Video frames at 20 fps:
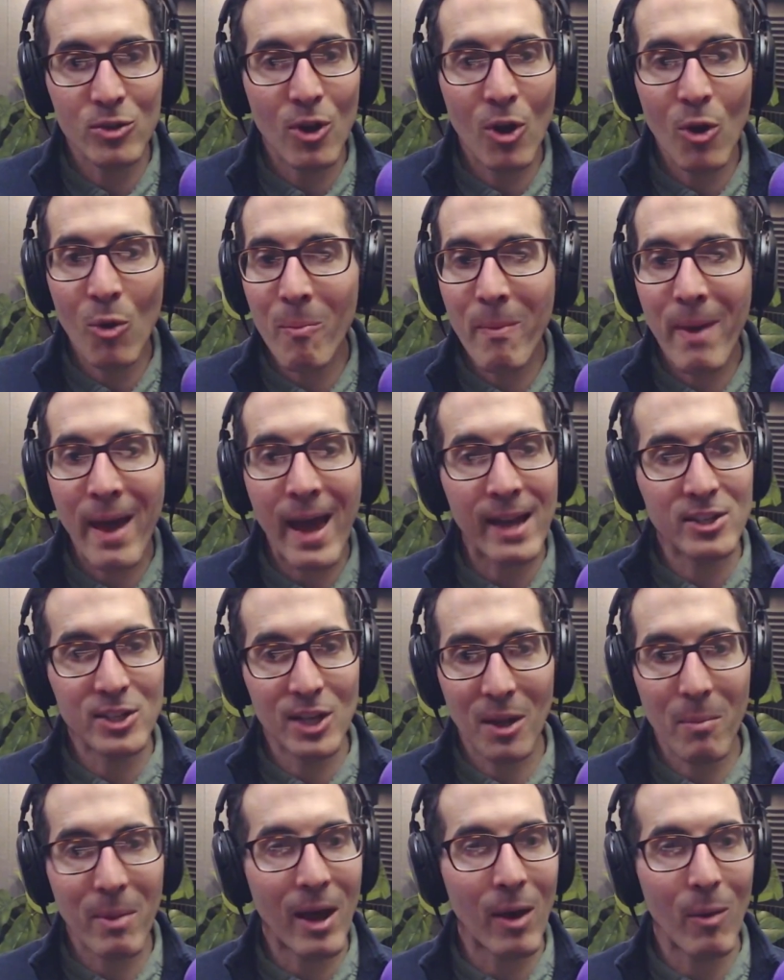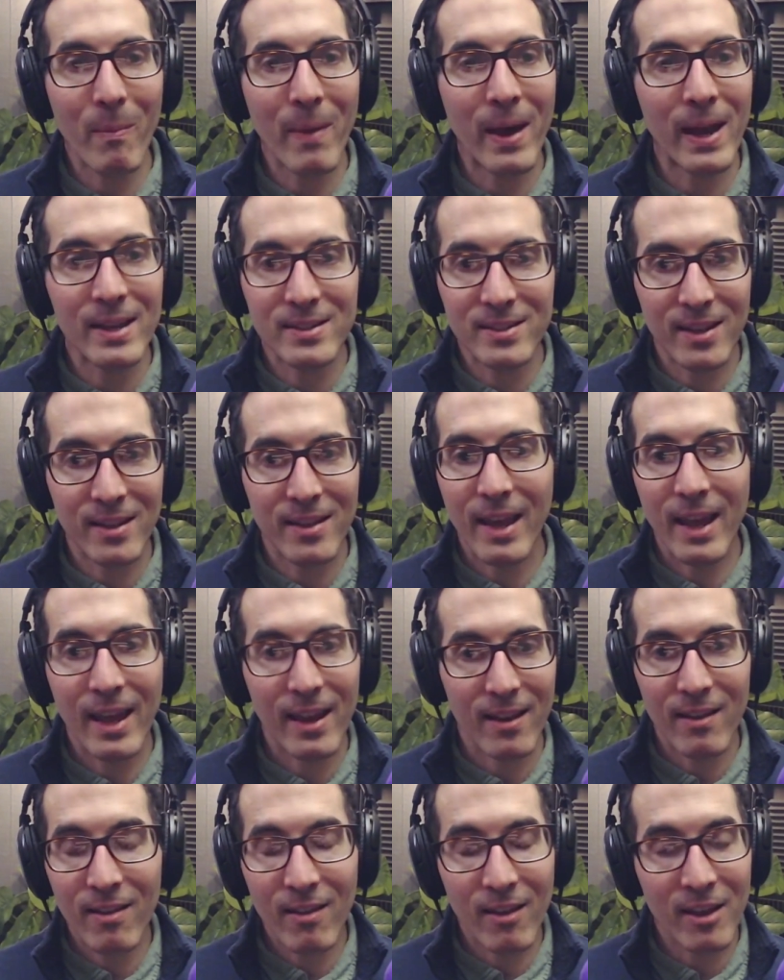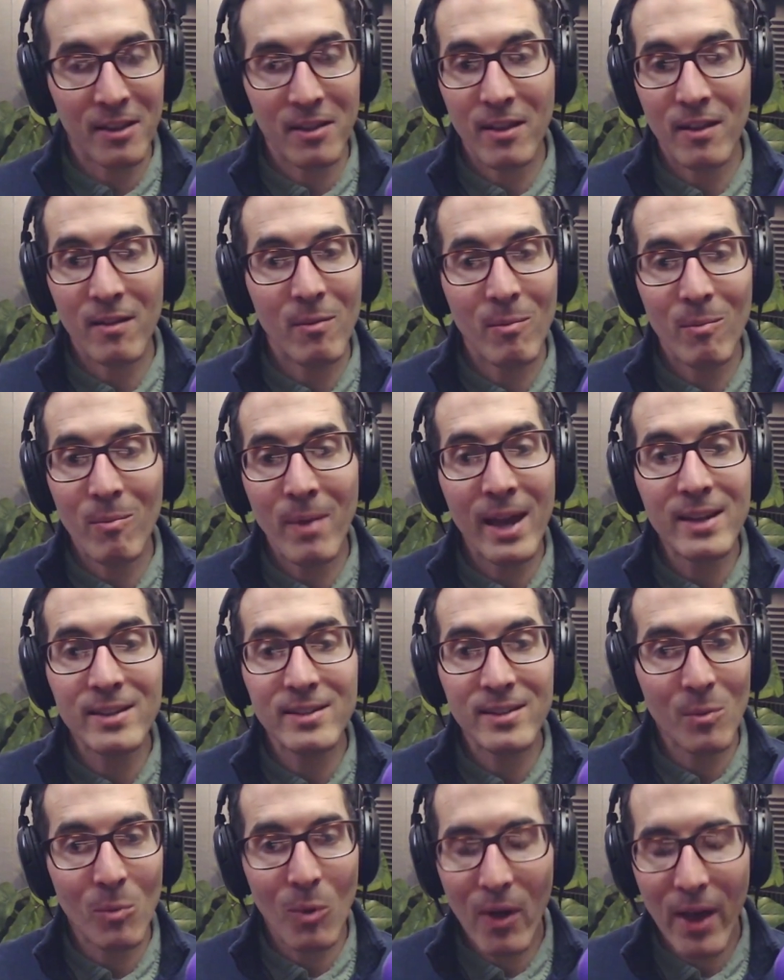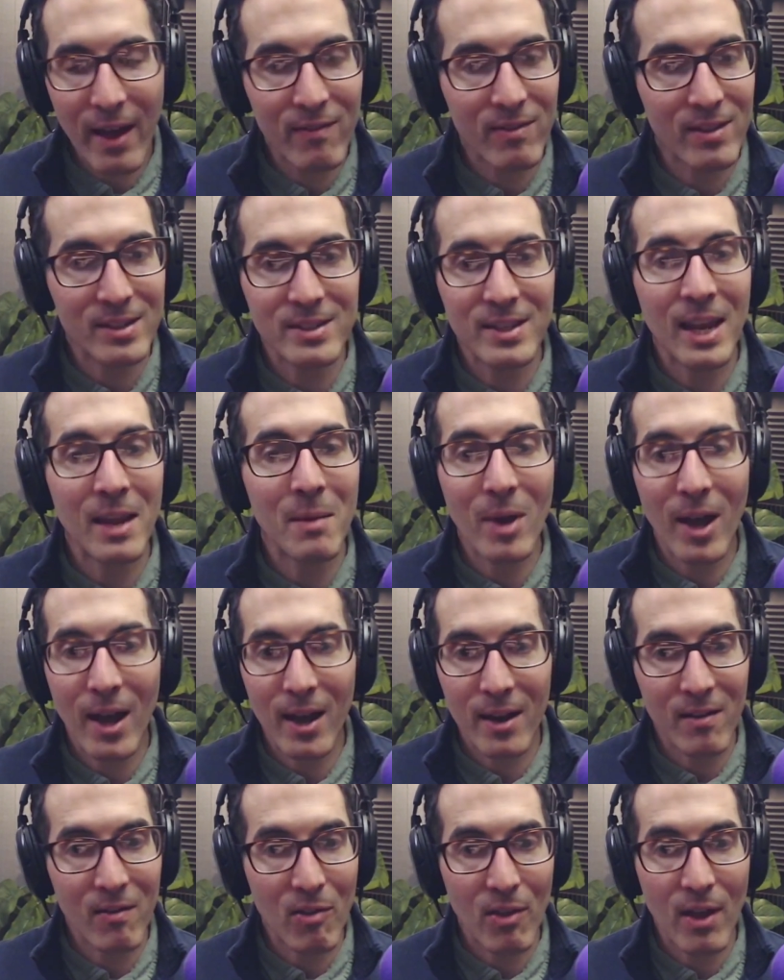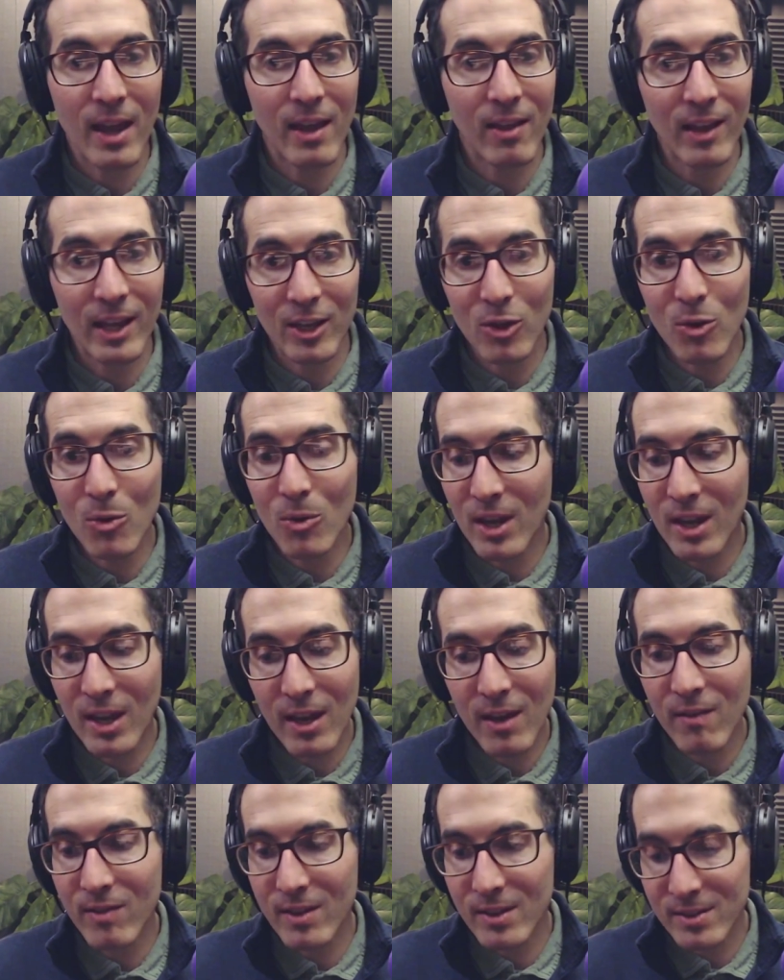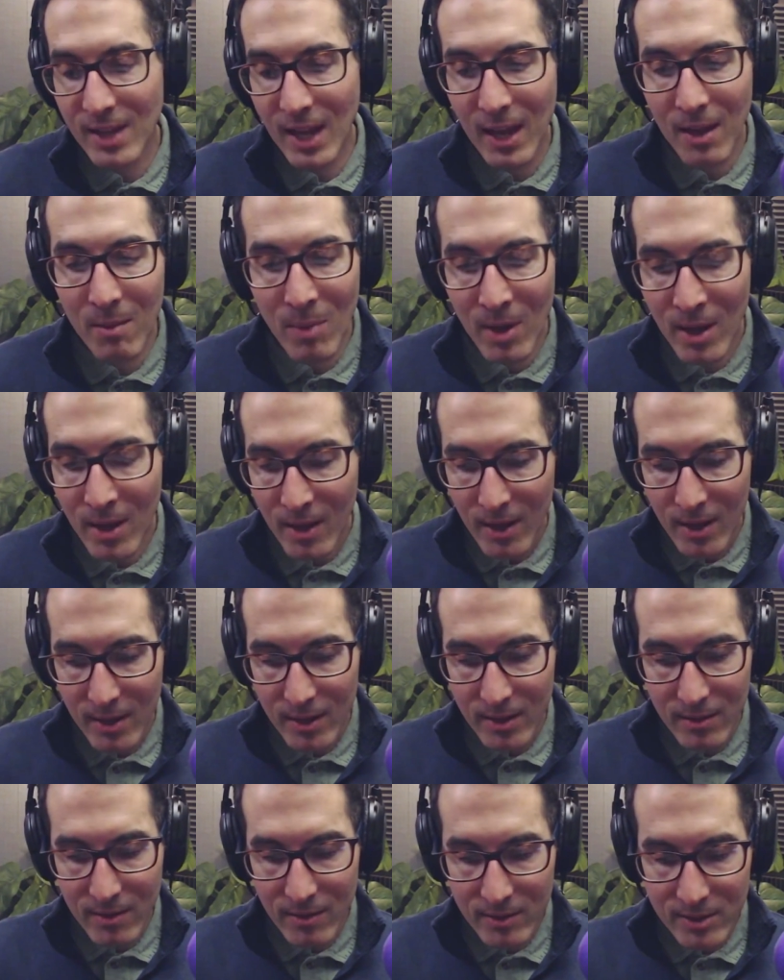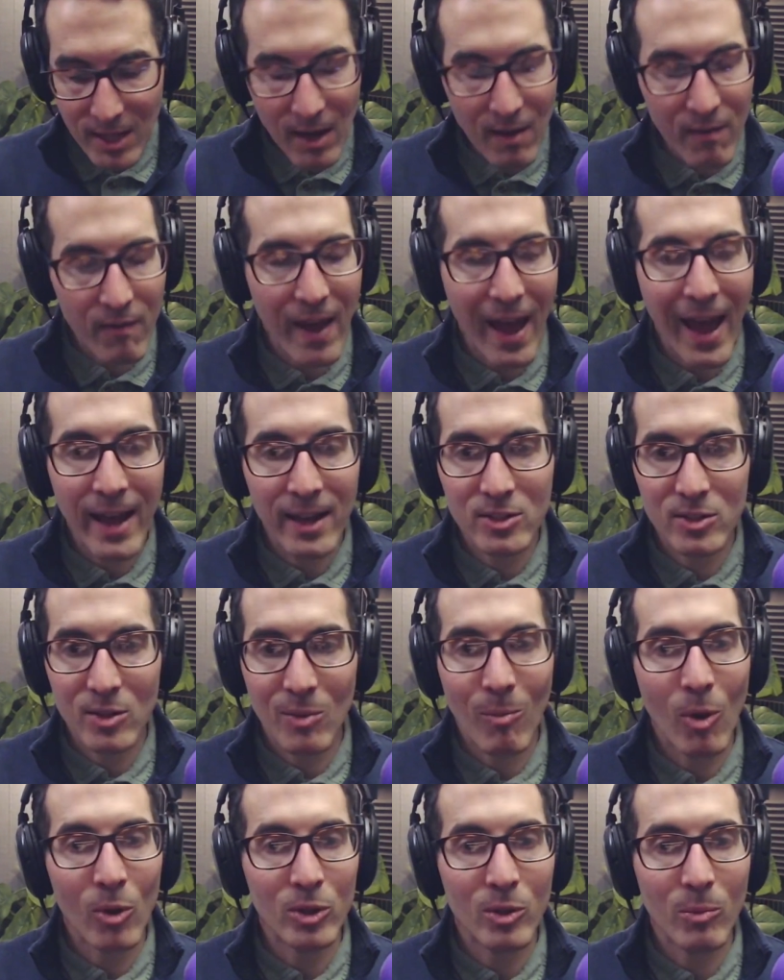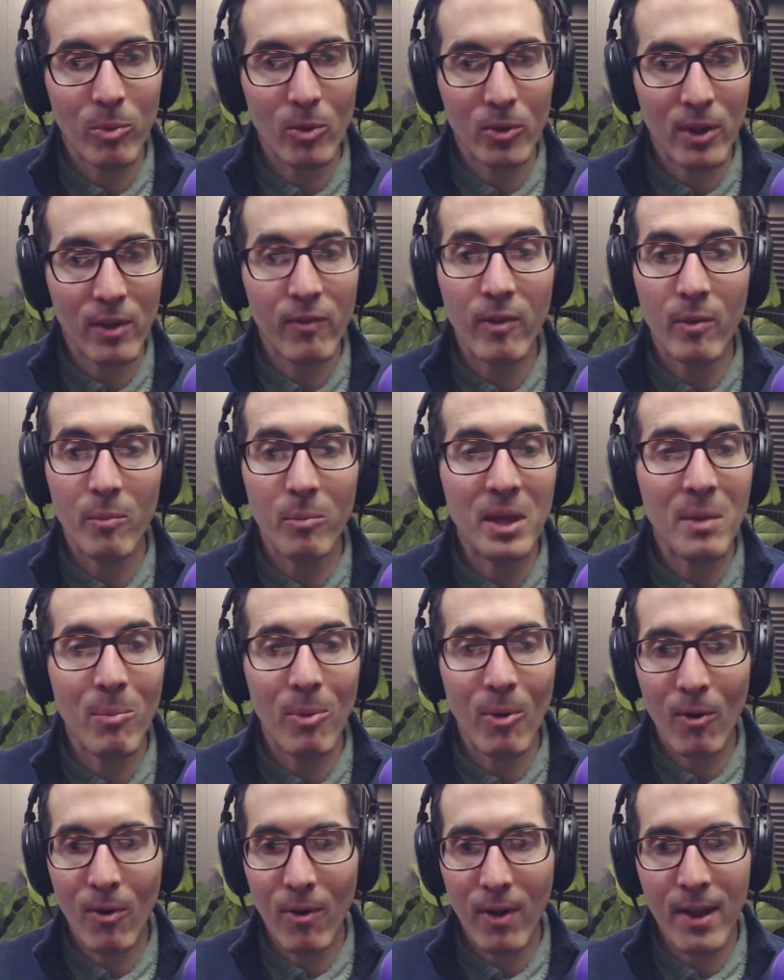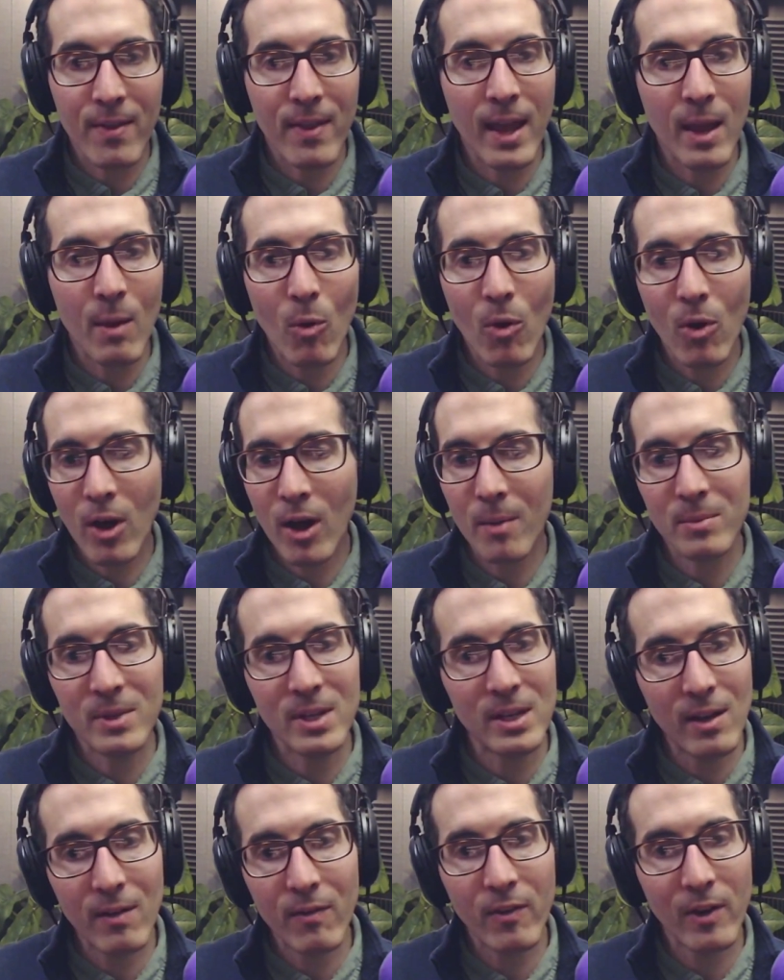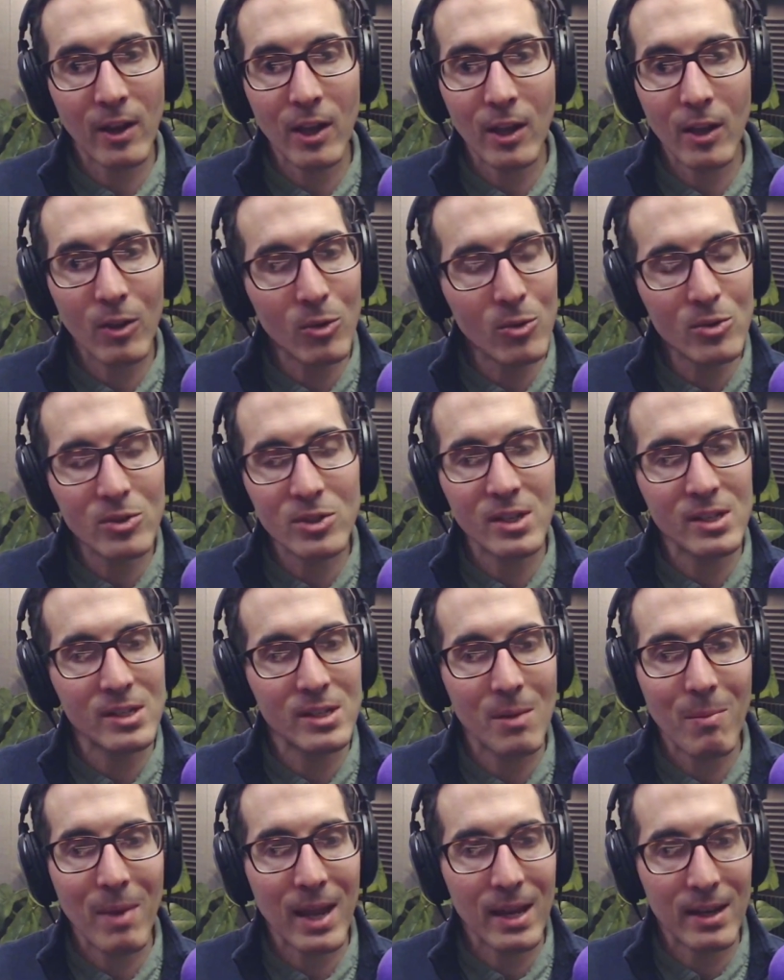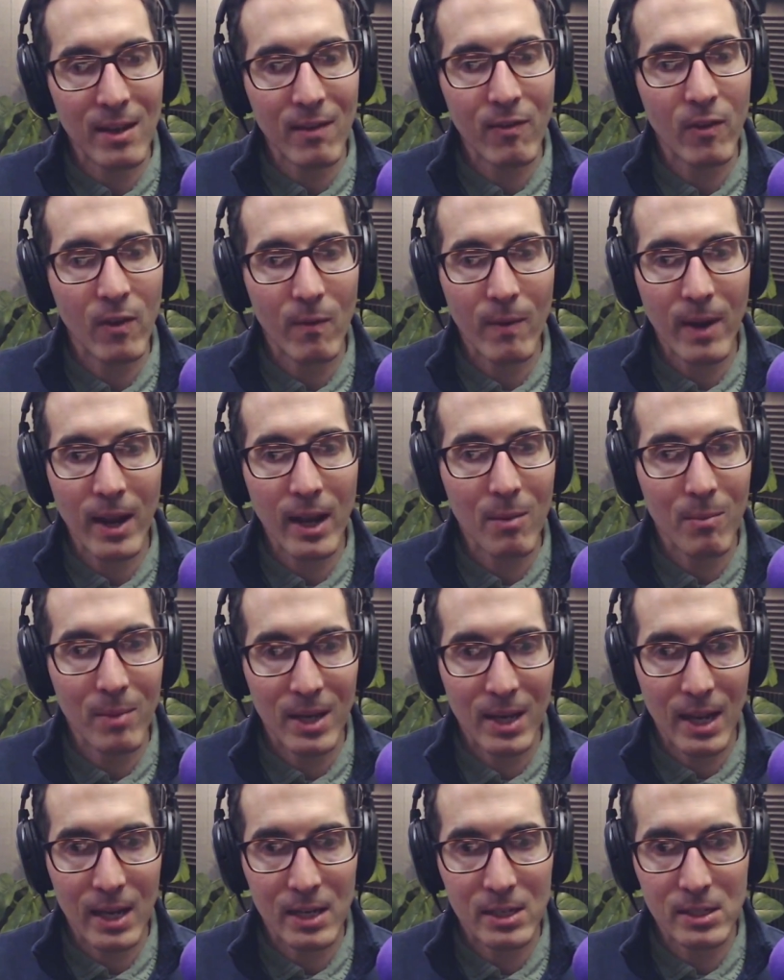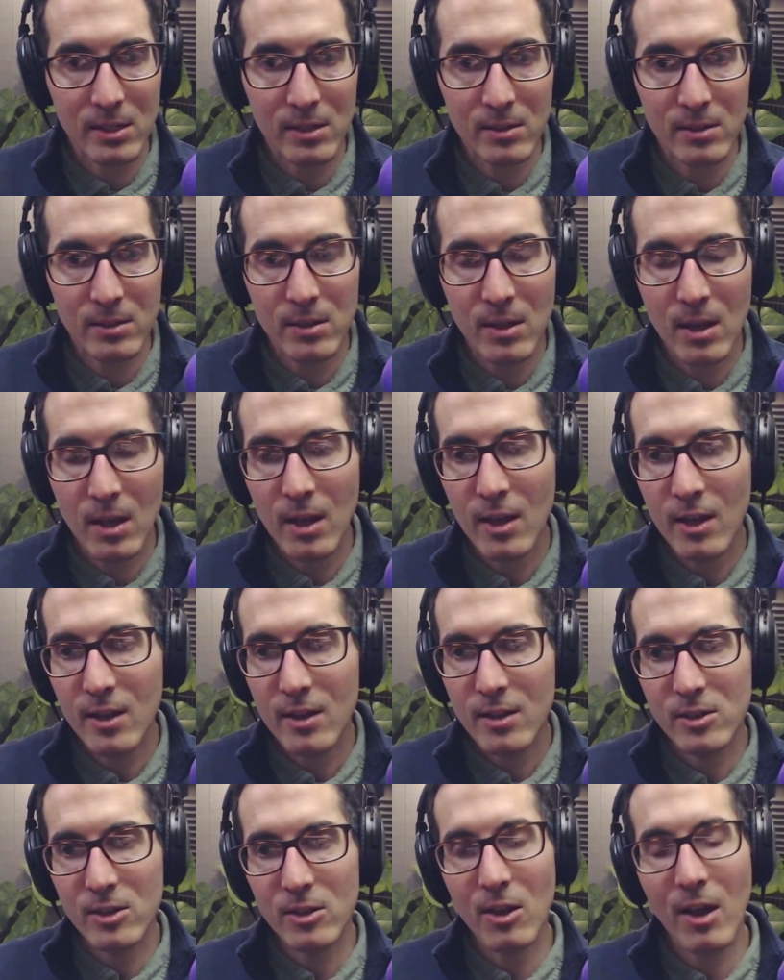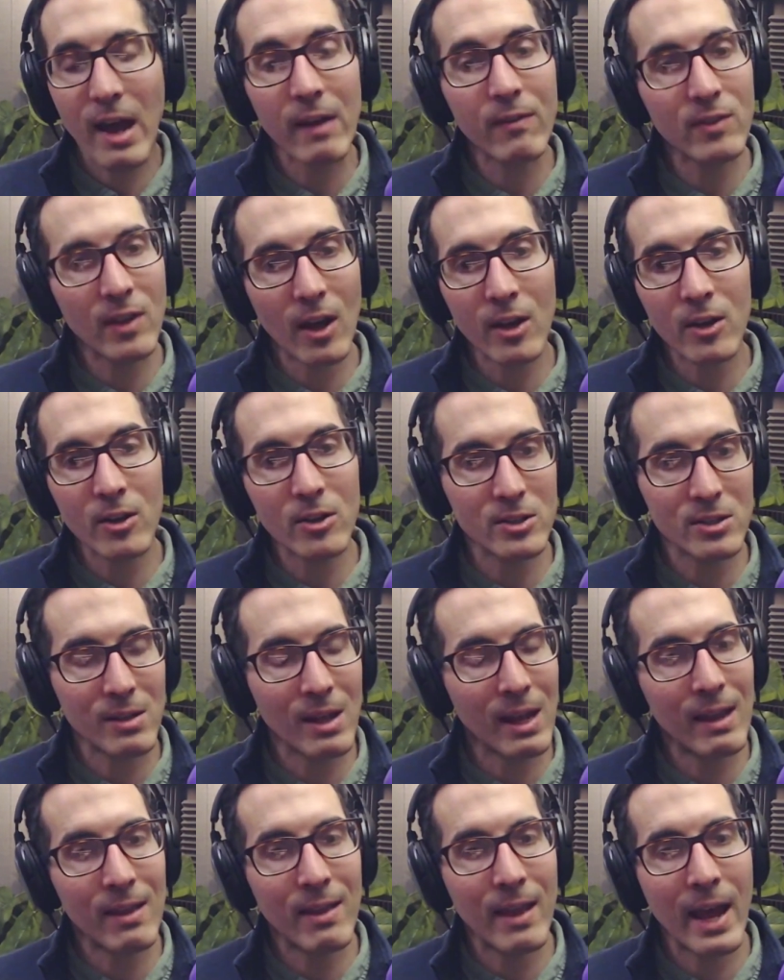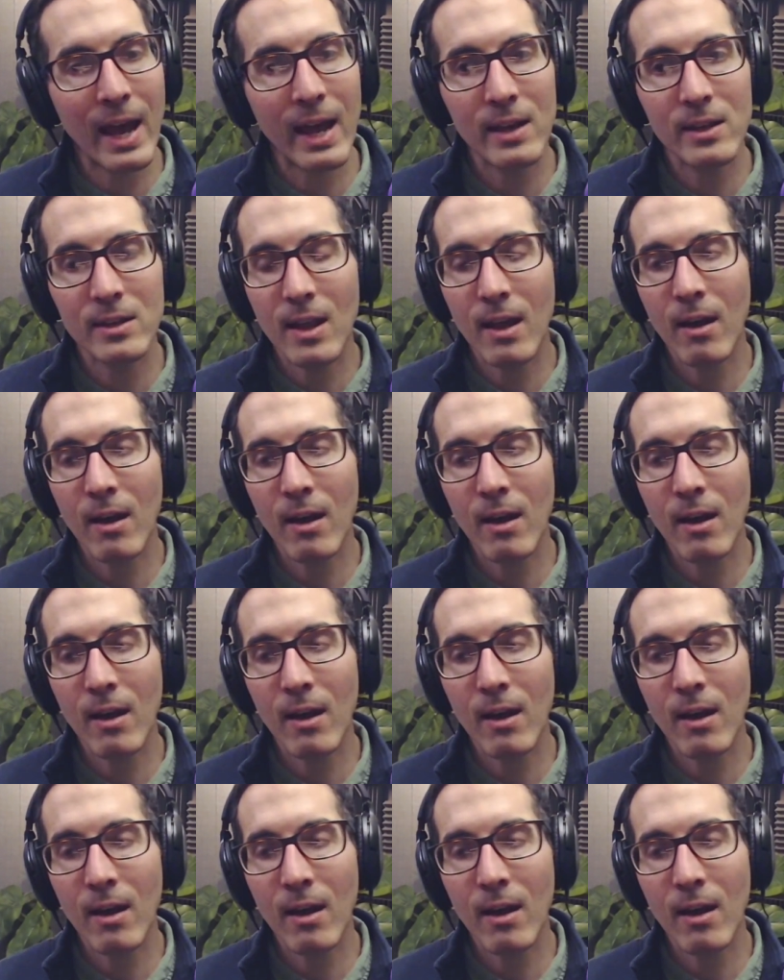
no magic about medicine that like, the medicine will have the same kind of thing. Like, you can give the same set of facts to multiple different people, and they will come to different conclusions and make different recommendations. So you have to understand that.